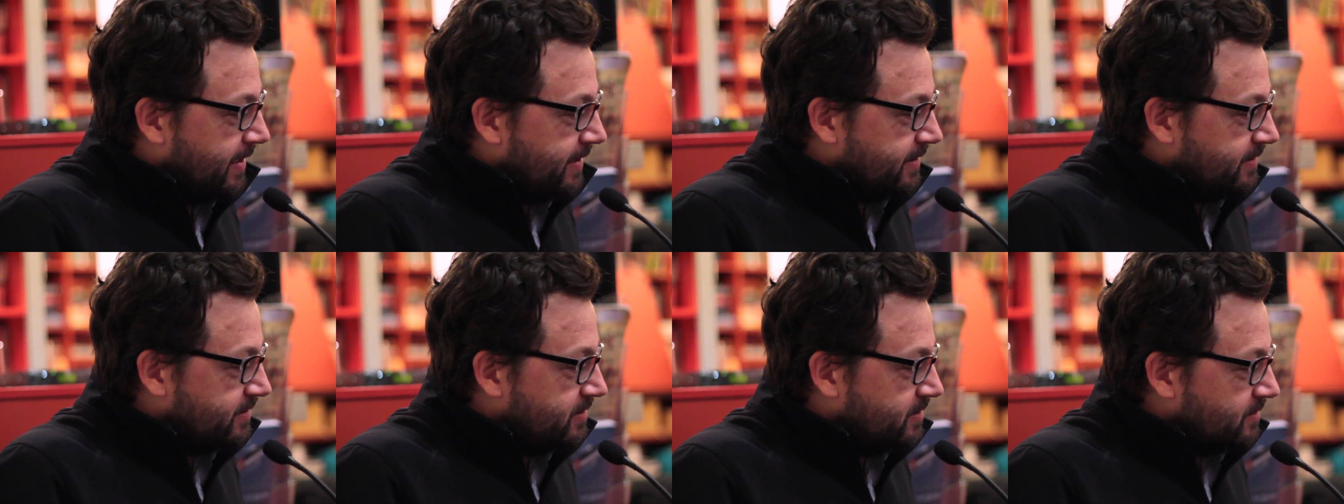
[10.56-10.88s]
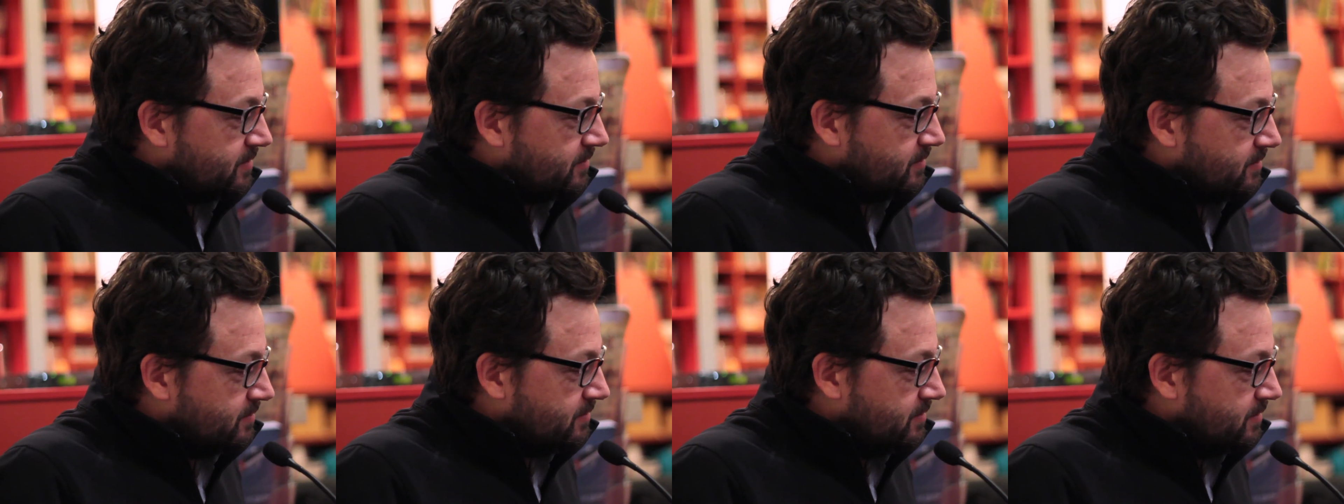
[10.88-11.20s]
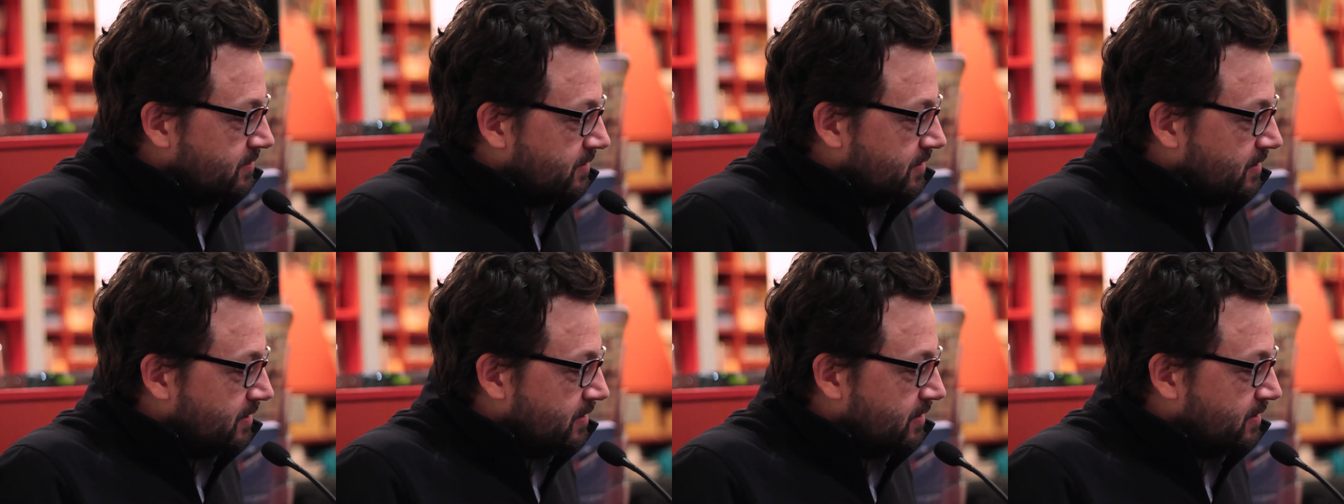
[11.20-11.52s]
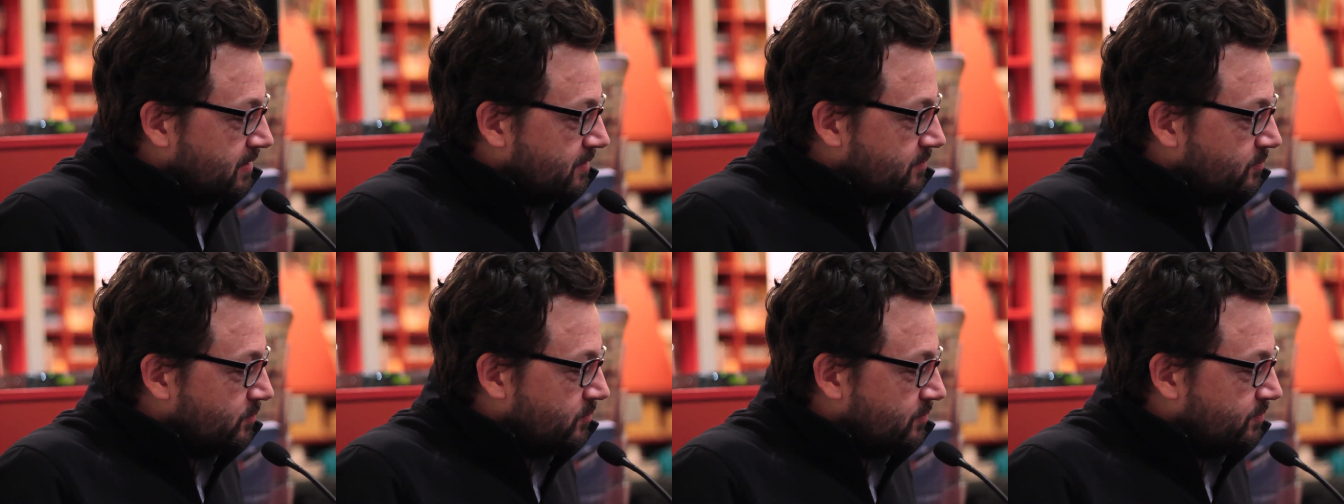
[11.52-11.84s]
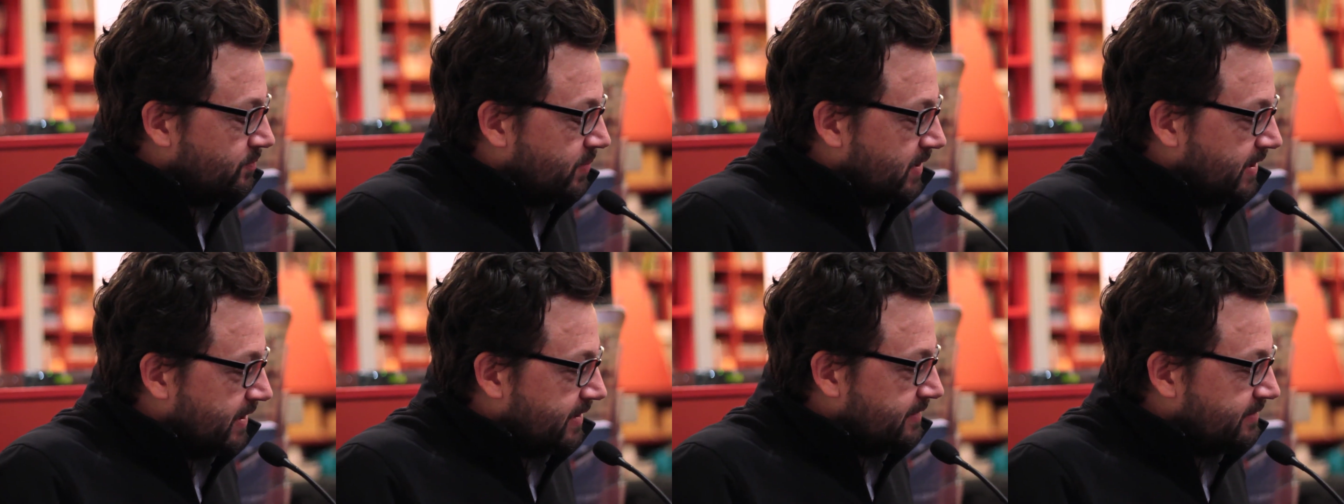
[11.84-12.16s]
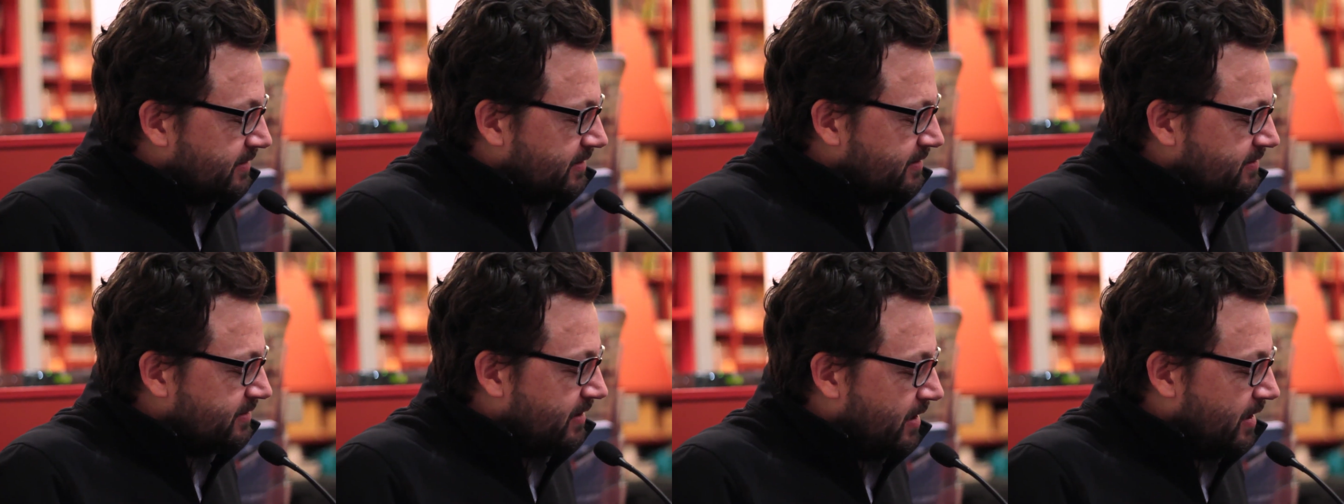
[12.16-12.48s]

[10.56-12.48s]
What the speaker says: psychoanalysis, or